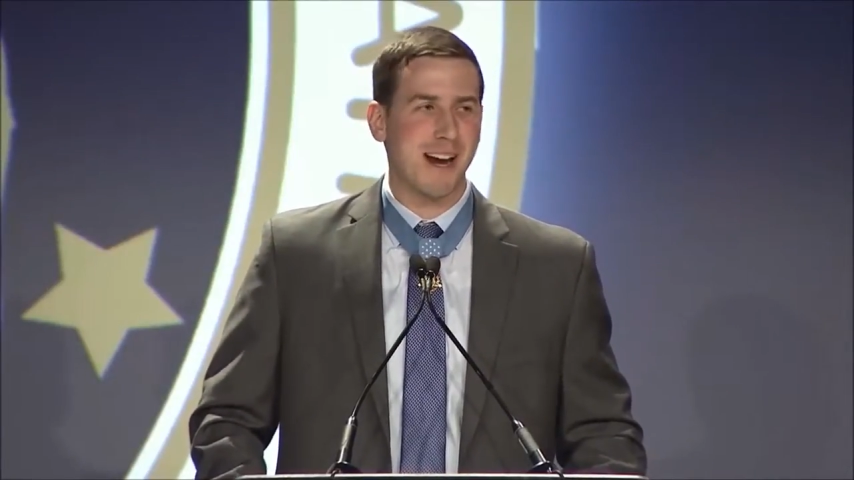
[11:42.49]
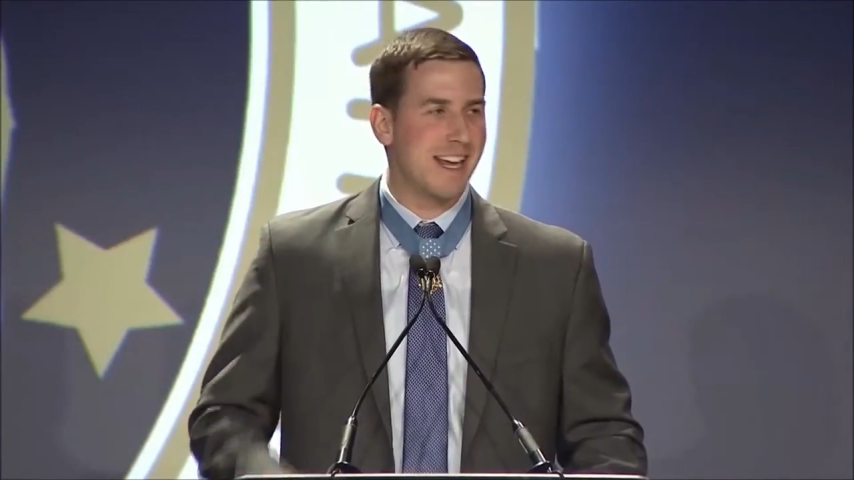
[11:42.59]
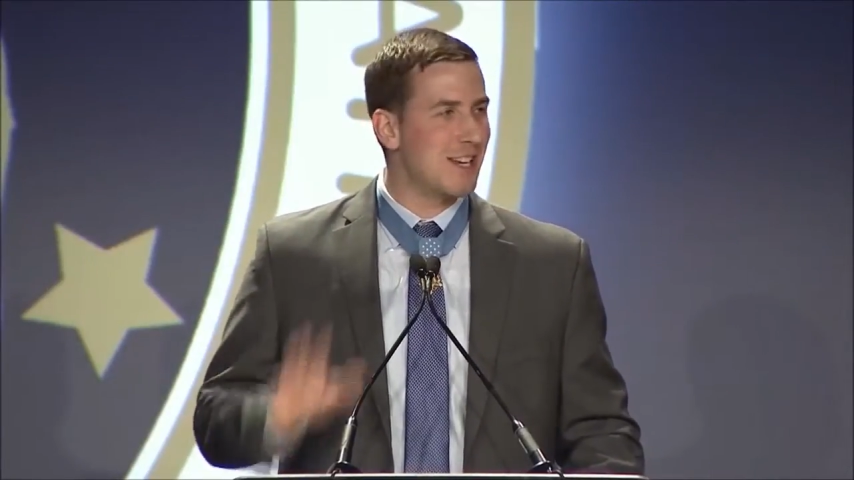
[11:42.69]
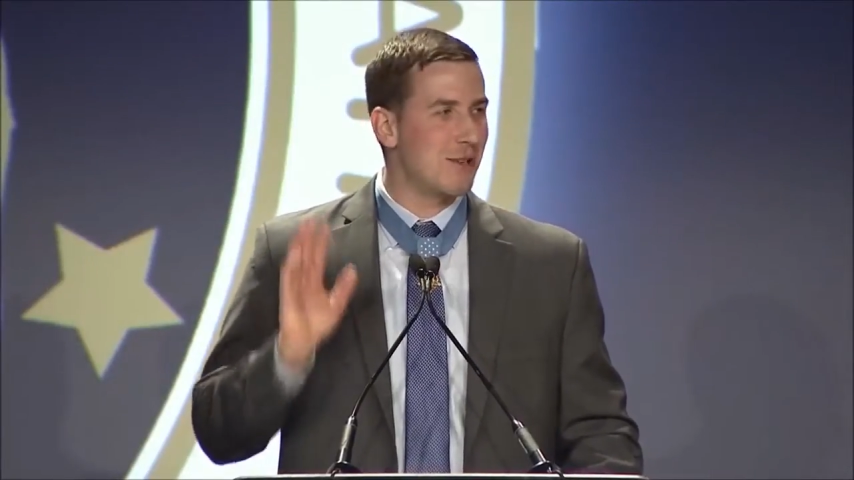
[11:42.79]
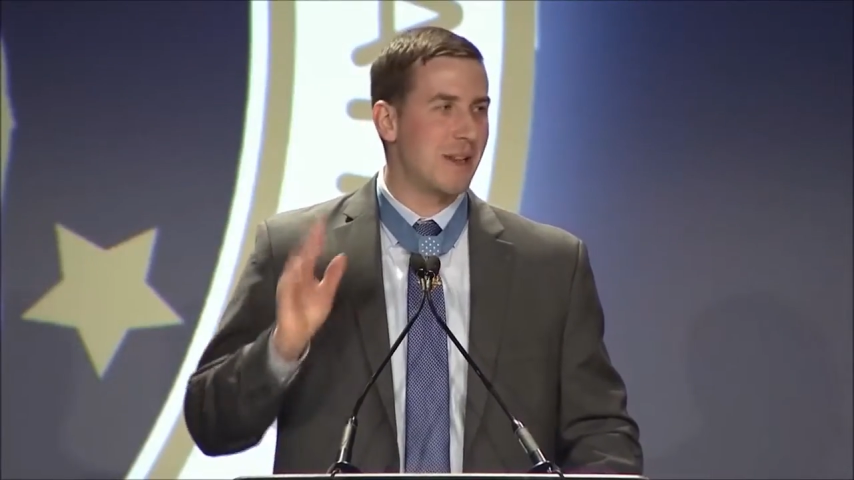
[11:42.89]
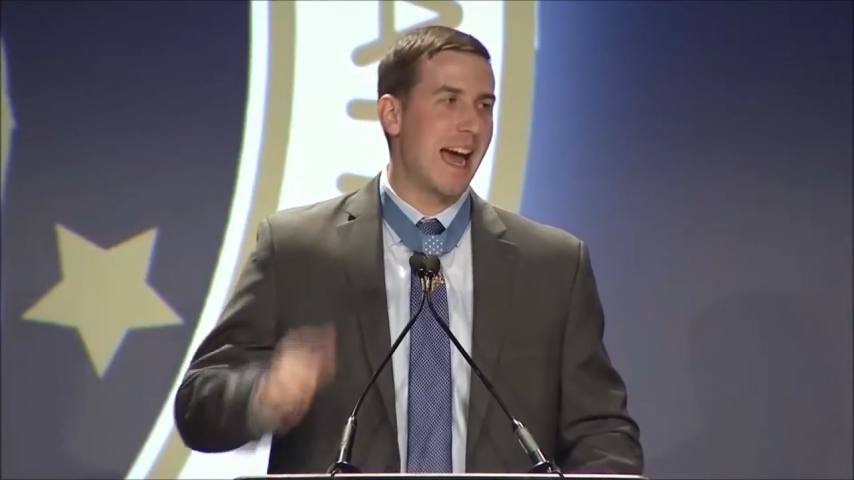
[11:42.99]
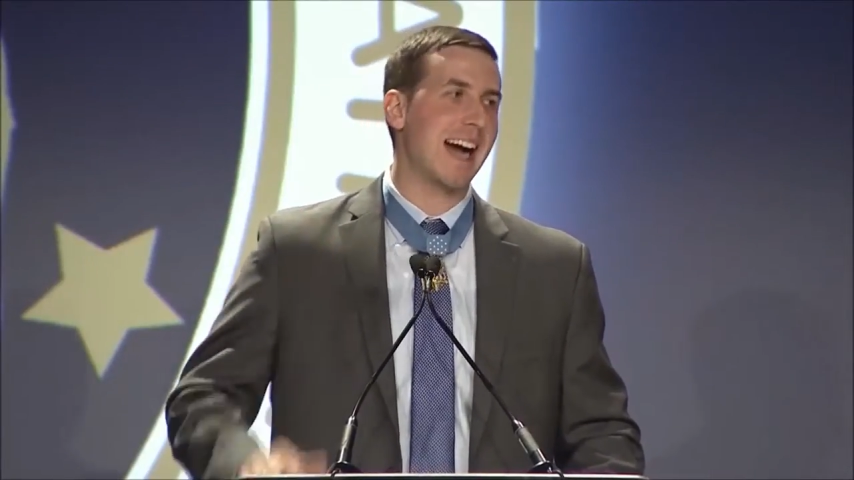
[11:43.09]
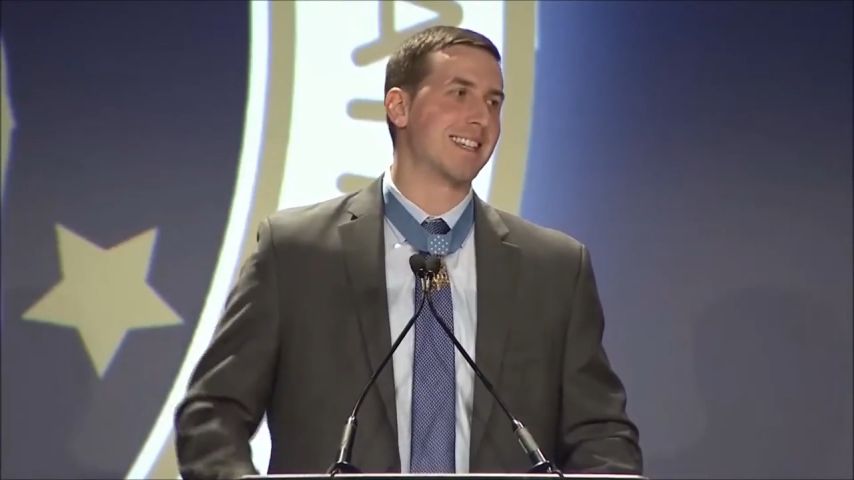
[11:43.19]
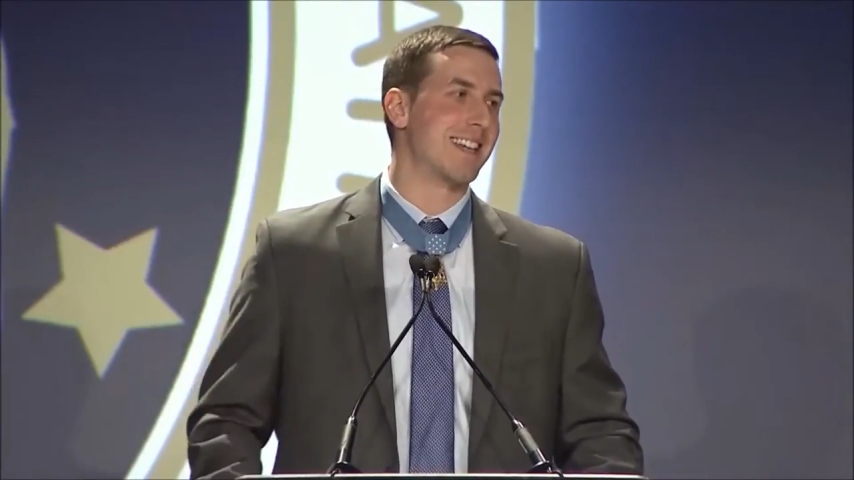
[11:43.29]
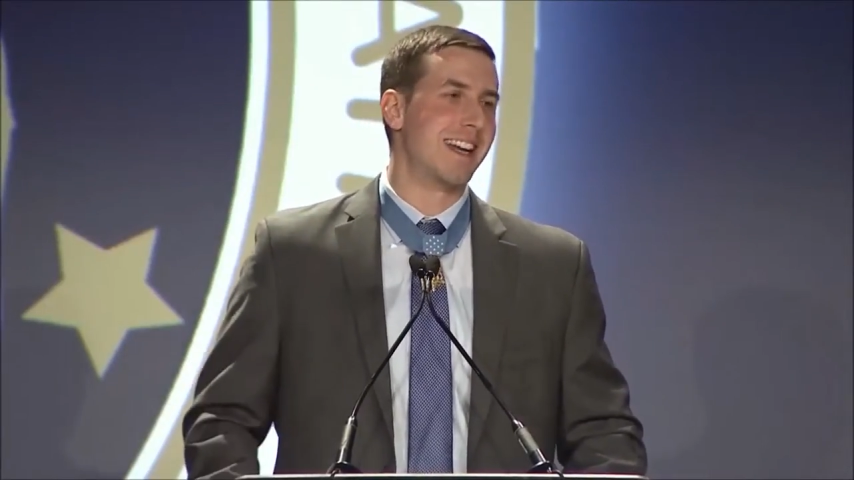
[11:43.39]
And he could do the
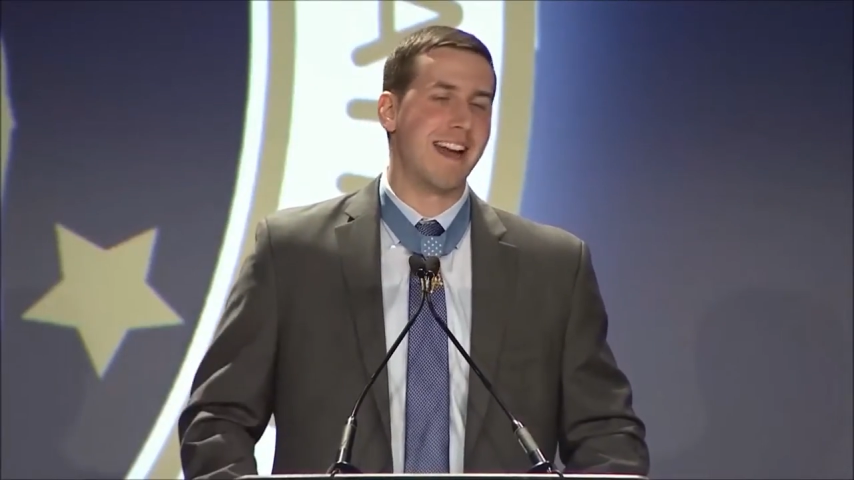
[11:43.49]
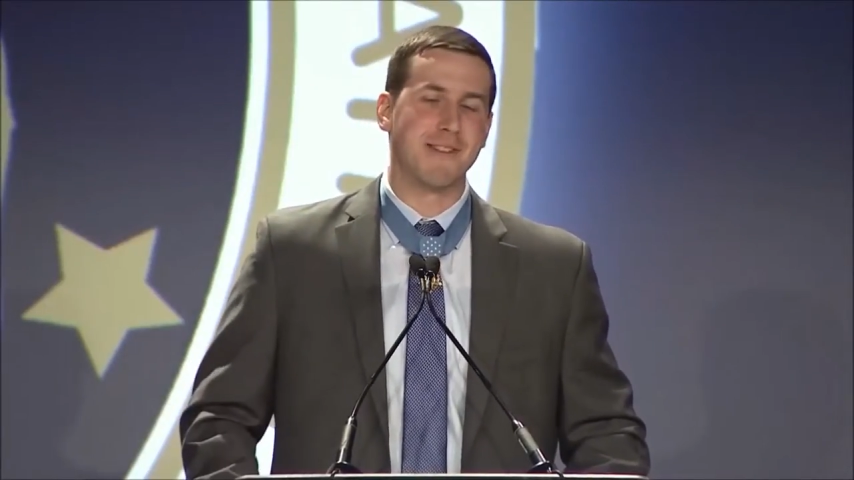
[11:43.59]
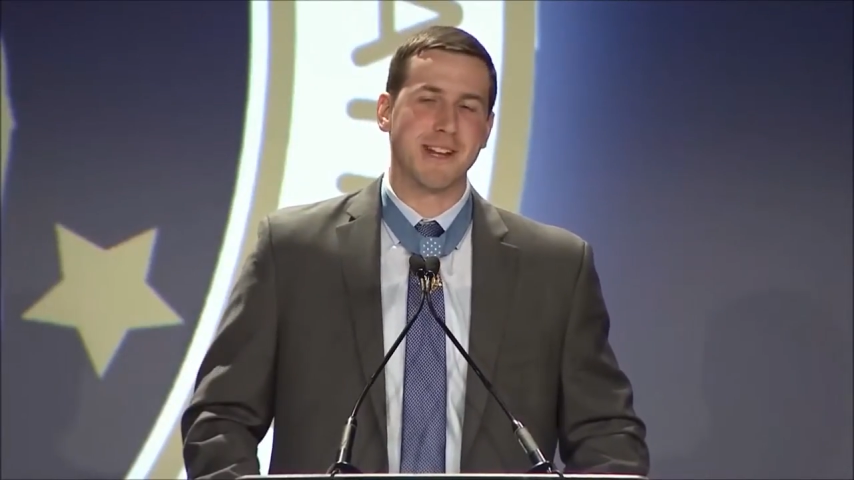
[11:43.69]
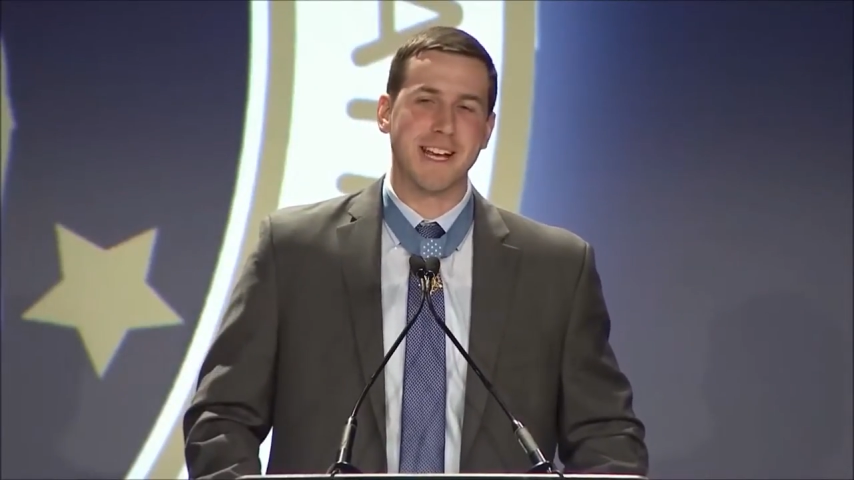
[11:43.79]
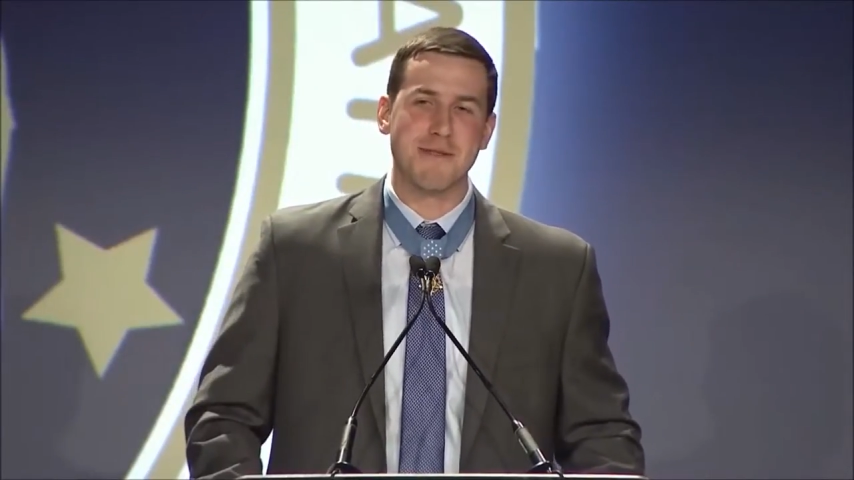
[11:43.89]
accent and everything.